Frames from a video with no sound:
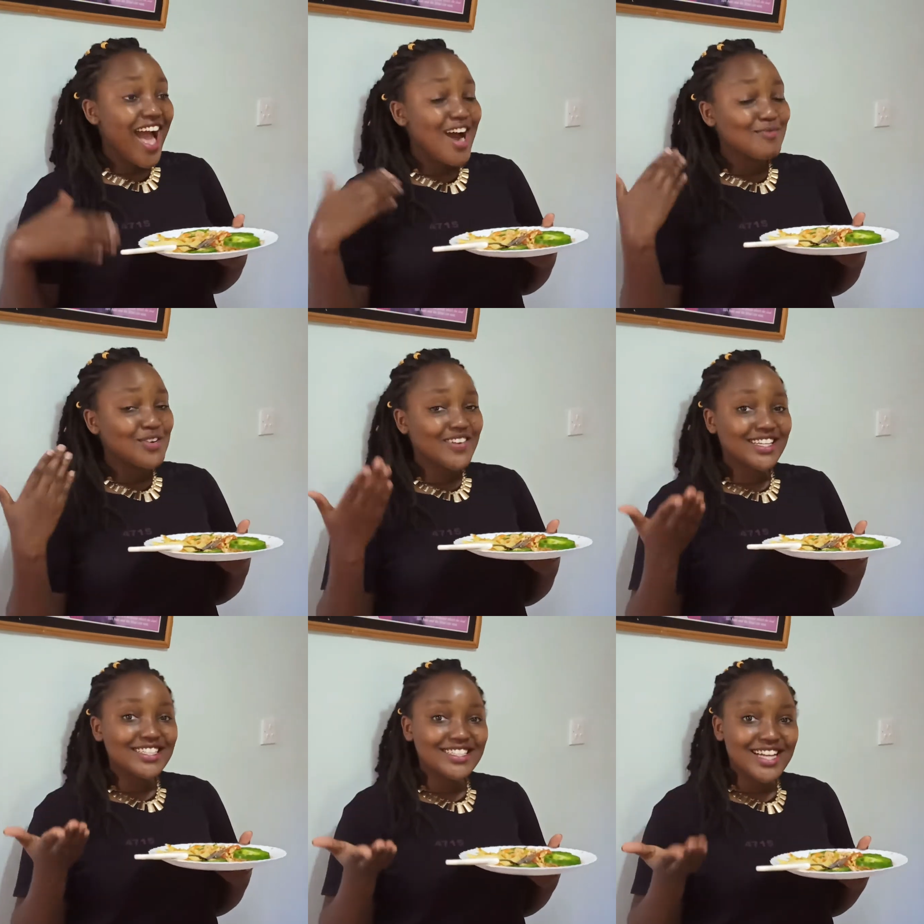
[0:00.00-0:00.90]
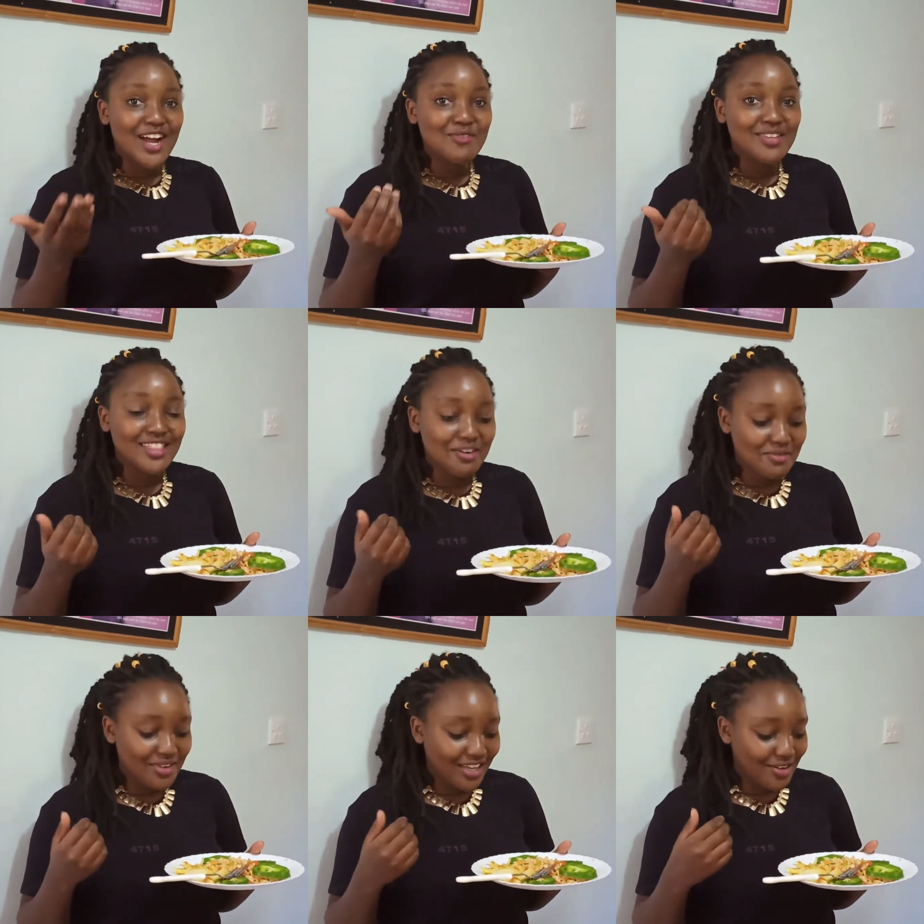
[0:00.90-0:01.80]
I'm already done with the
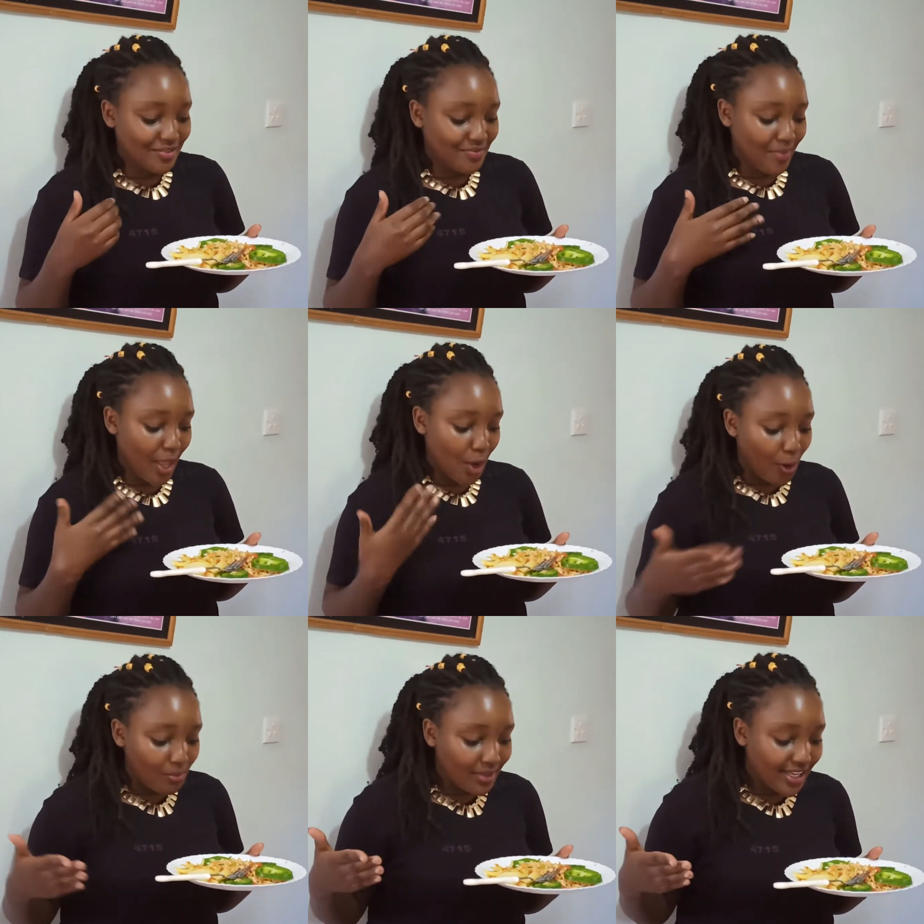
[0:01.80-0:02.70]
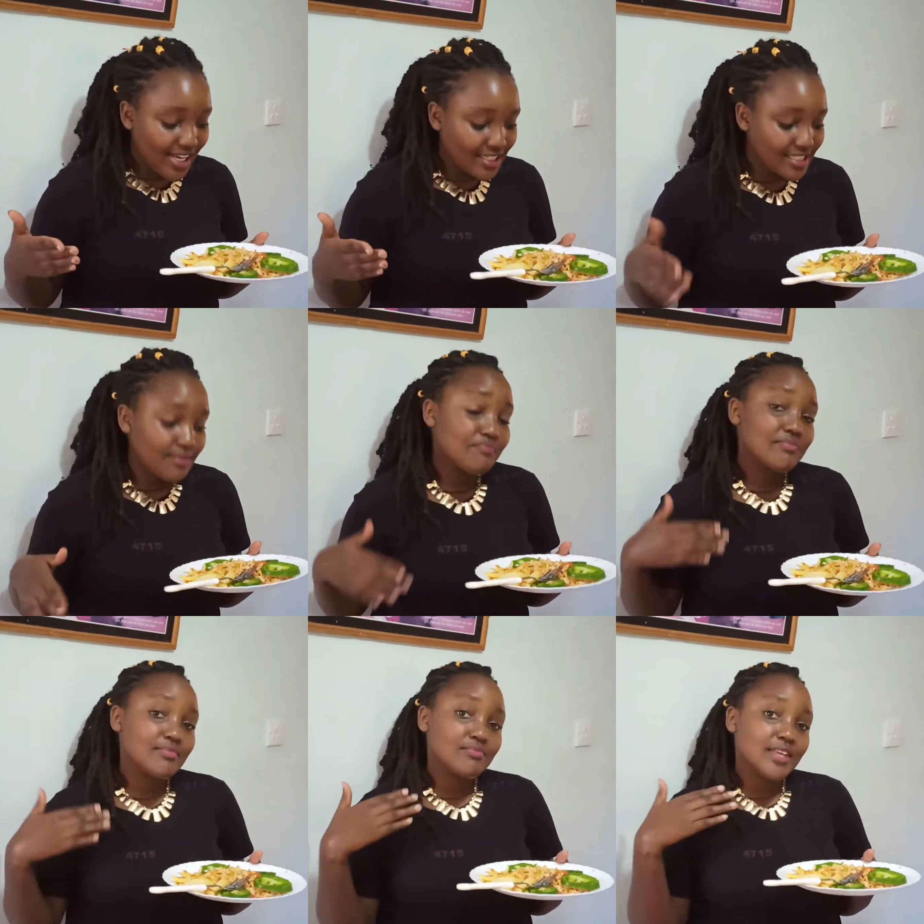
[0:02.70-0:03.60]
cooking of my omelette.
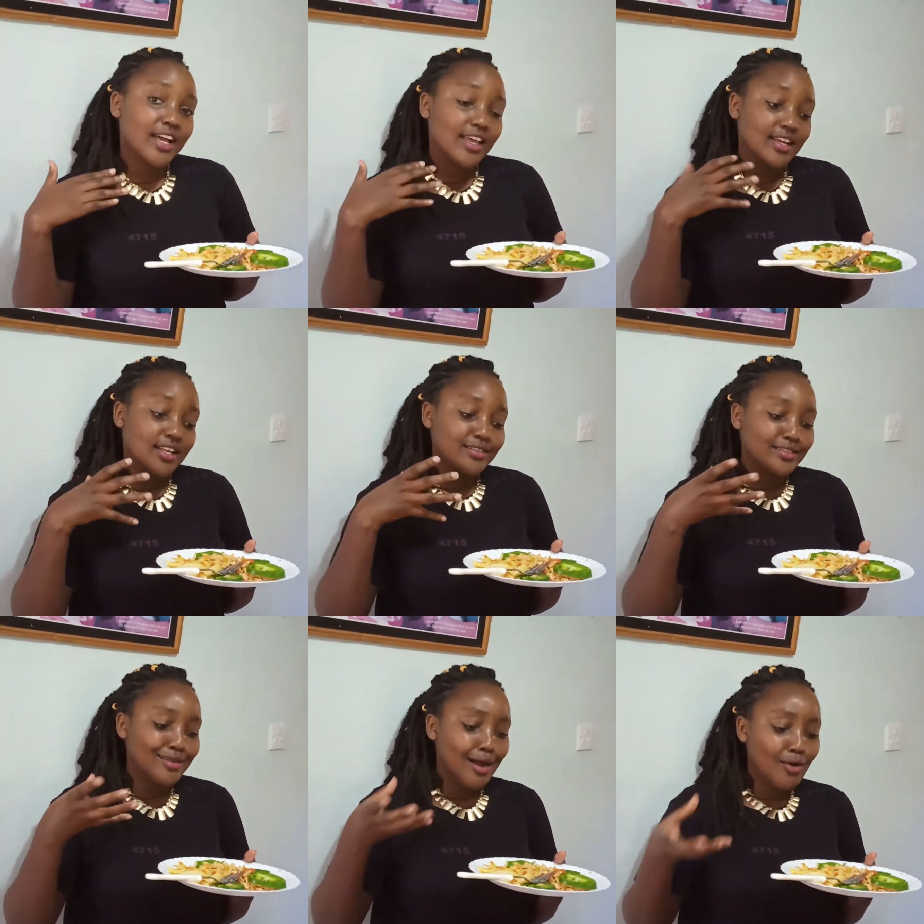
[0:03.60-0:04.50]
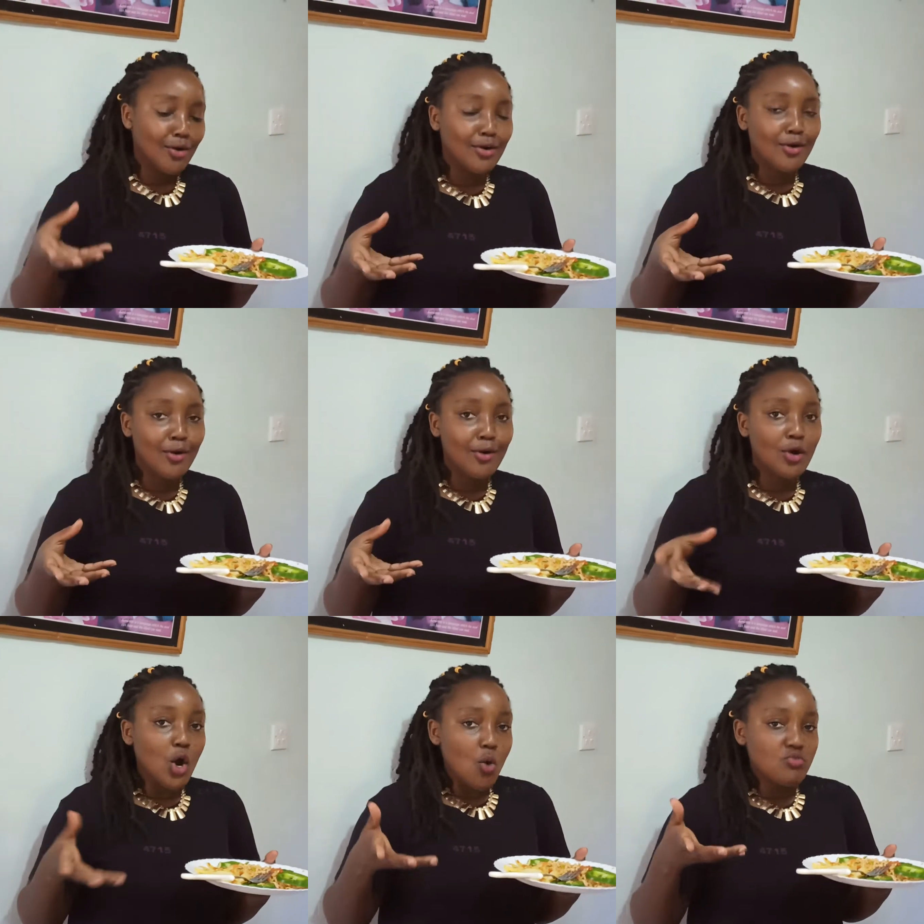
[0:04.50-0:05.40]
Nika garnish na
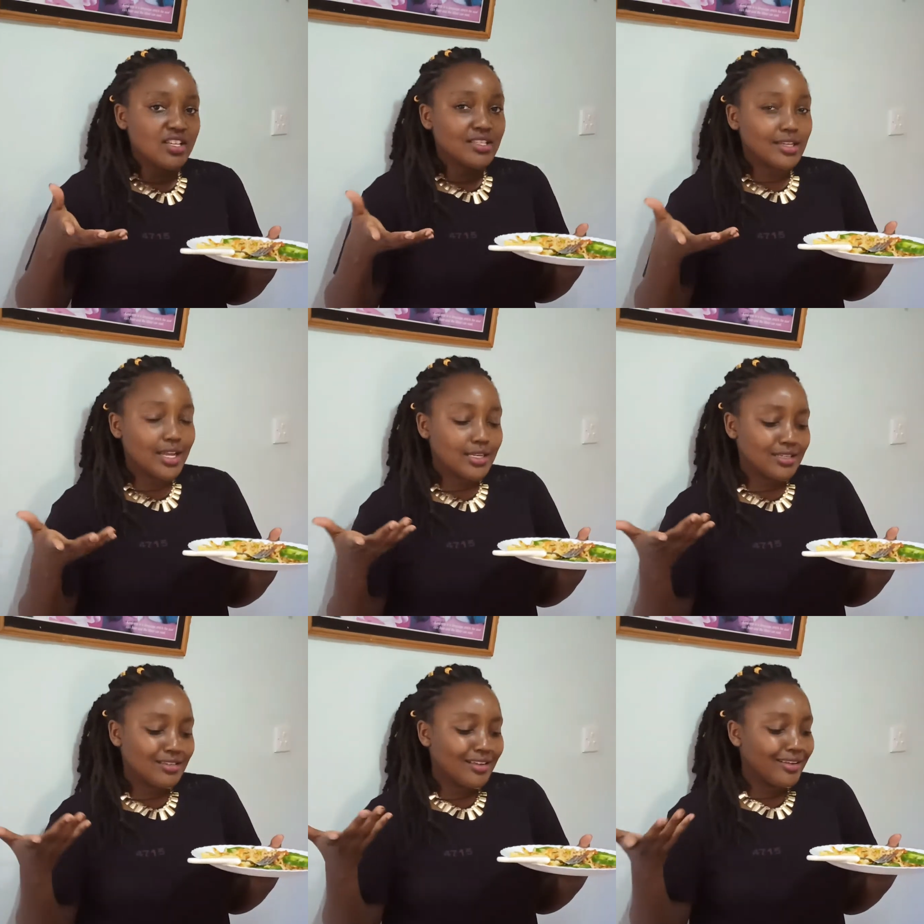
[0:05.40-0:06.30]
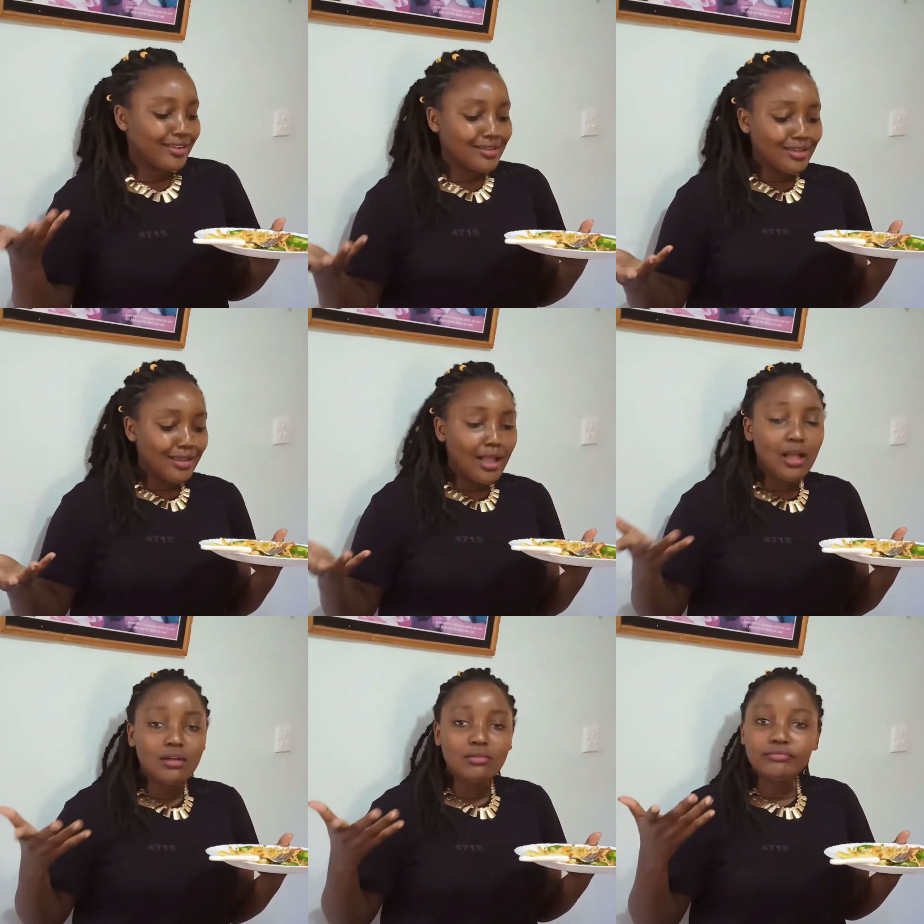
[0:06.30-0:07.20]
hoho, nazi garnish na
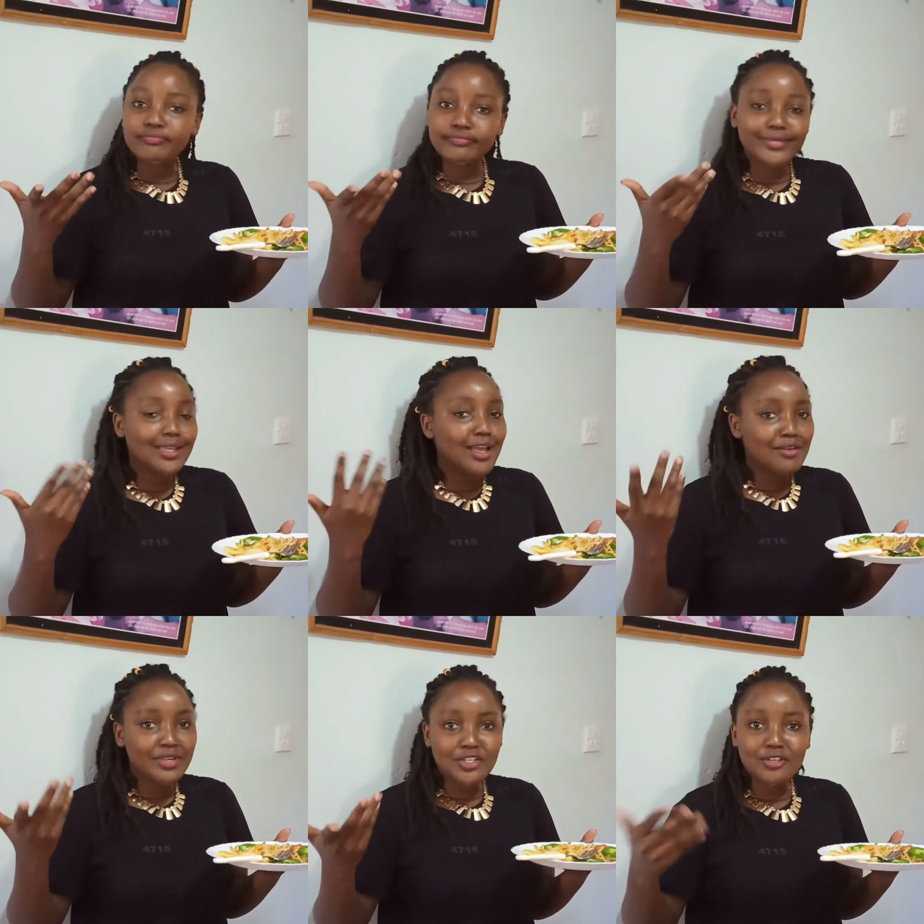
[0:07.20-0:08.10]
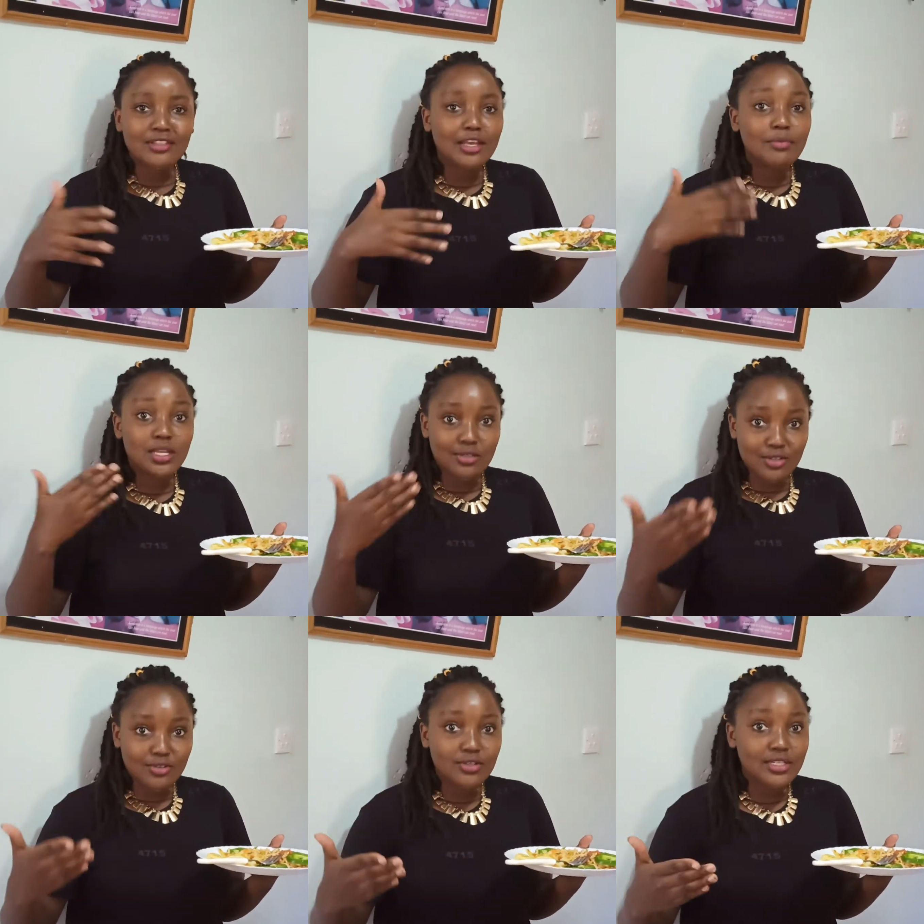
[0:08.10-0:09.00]
dania. Yeah, I mentioned them. Izo
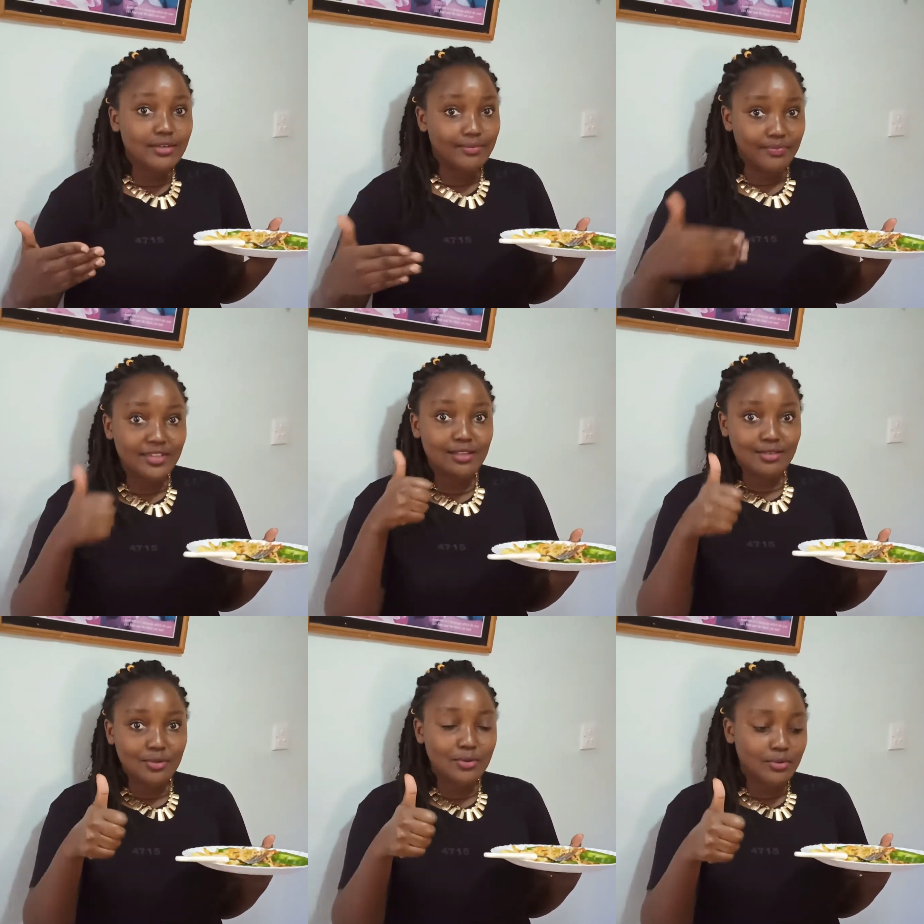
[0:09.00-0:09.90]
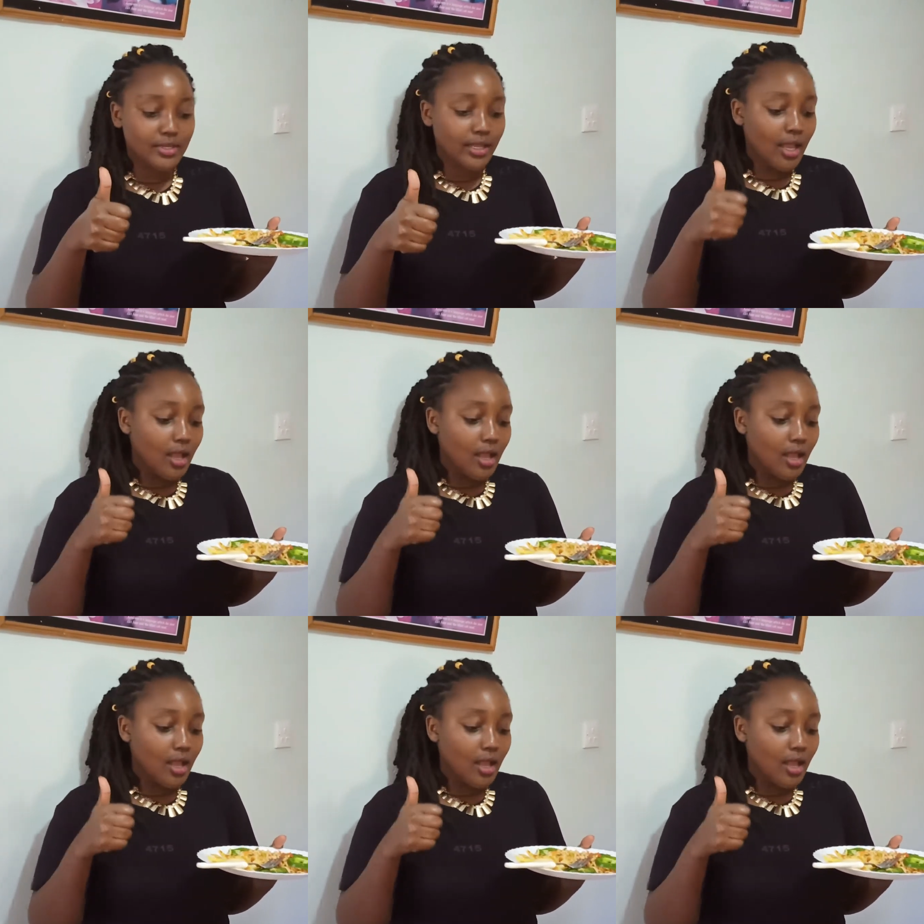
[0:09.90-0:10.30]
zote, they're so good.